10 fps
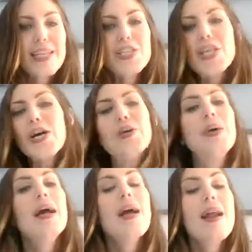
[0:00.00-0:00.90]

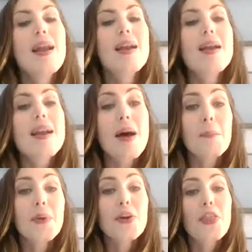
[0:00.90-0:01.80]
So
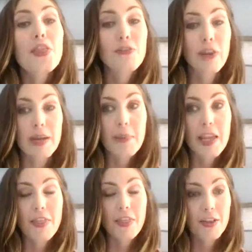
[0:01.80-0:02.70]
number 3,
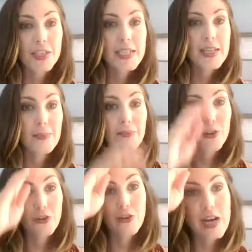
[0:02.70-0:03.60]
my third tip
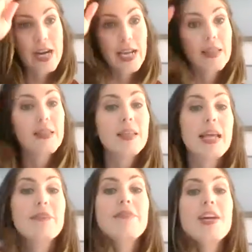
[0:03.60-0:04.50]
for creating the
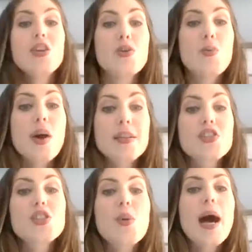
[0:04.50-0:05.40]
life that you want.
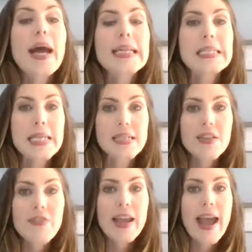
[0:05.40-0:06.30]
So
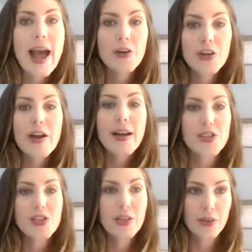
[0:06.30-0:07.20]
identify how you're
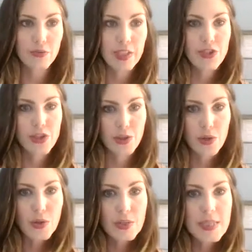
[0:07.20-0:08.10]
actually going to reach your
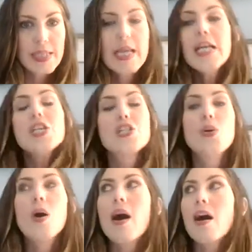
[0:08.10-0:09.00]
goals.
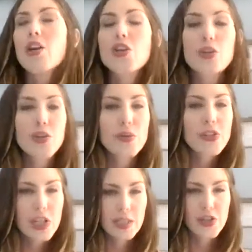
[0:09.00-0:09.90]
So a
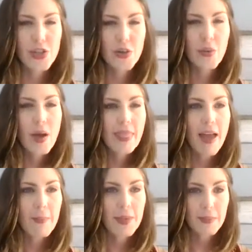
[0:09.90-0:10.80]
huge issue
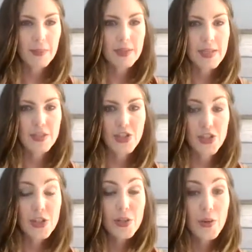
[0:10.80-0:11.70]
that people tend to
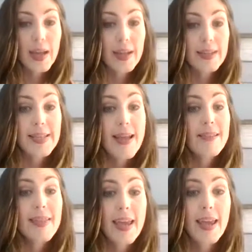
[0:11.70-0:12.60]
do is
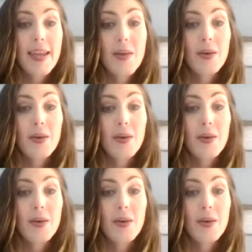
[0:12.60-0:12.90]
they